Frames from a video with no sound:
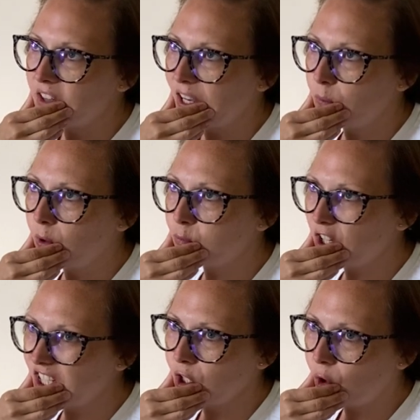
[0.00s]
they were
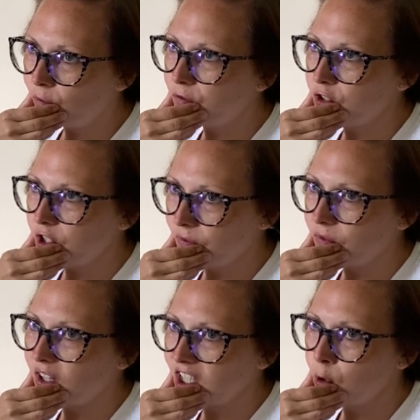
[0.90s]
pretty confident
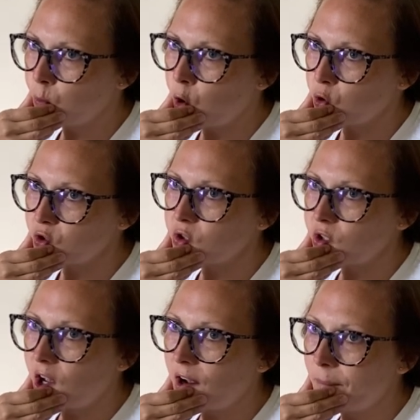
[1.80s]
that it was
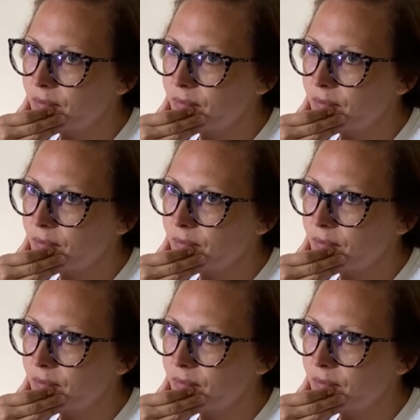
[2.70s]
um,